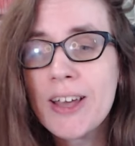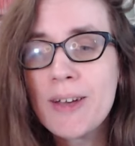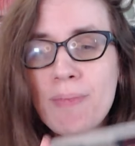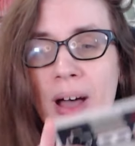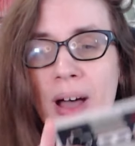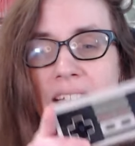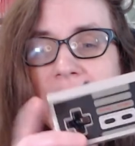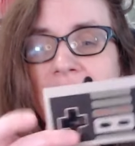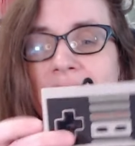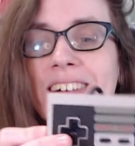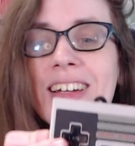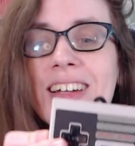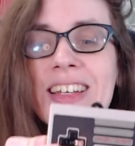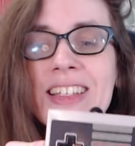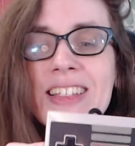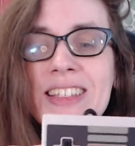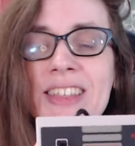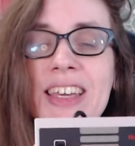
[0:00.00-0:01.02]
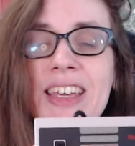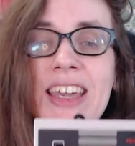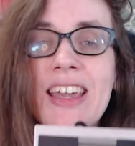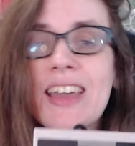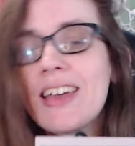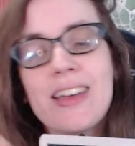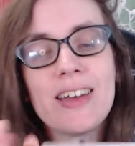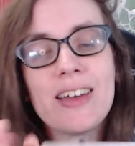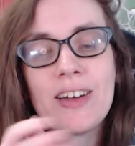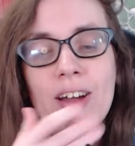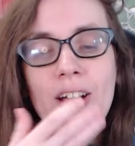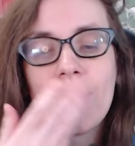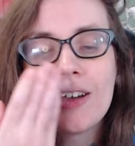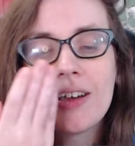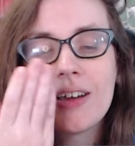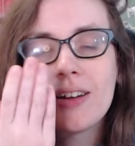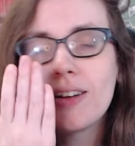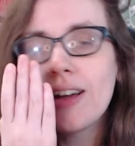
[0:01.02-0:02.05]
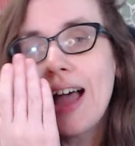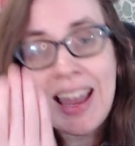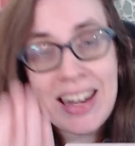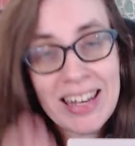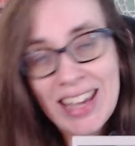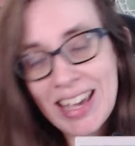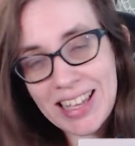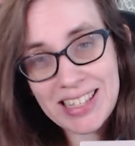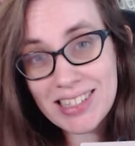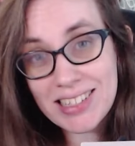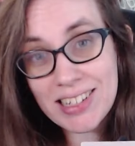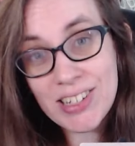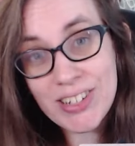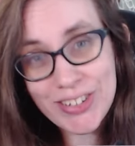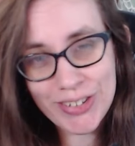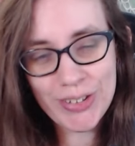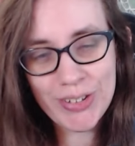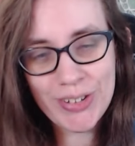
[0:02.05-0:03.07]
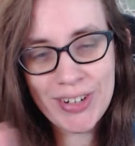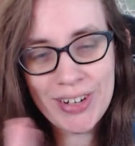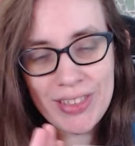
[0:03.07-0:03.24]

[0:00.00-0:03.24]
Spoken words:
But here is the NES controller.